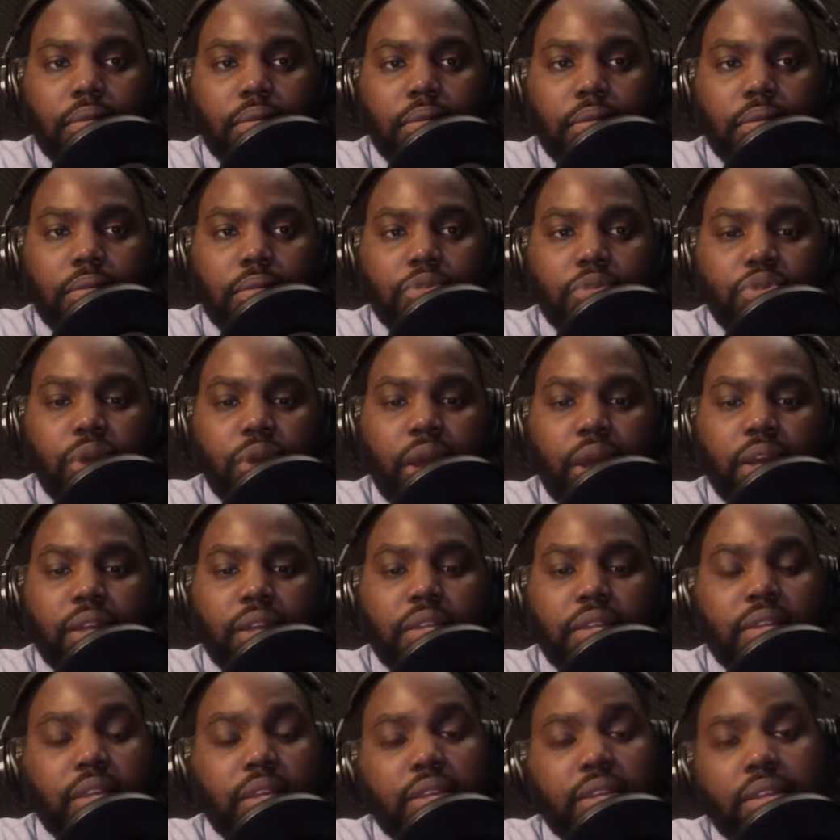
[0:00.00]
trying to
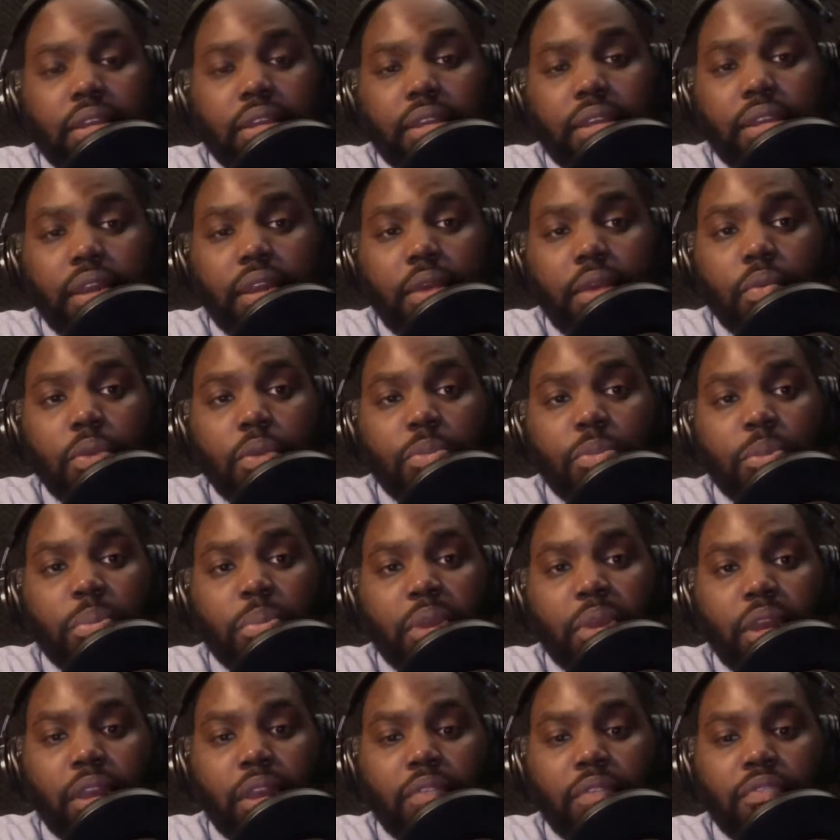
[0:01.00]
think, are we
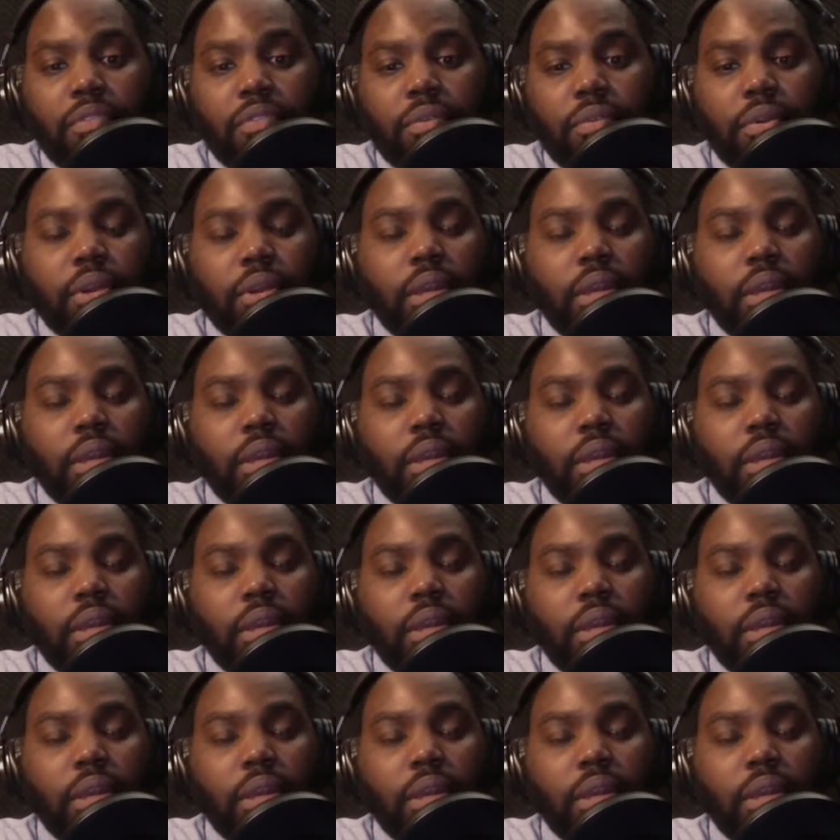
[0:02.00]
prepared for